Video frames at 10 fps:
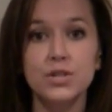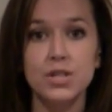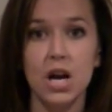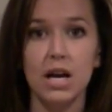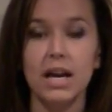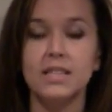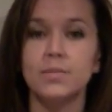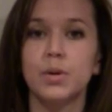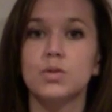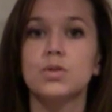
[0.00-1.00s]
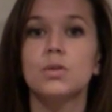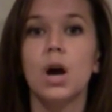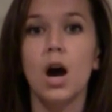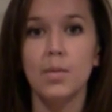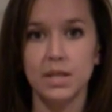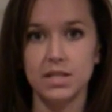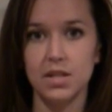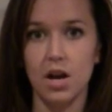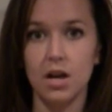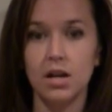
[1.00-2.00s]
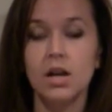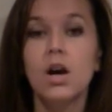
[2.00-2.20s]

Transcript: stock as opposed to common stock.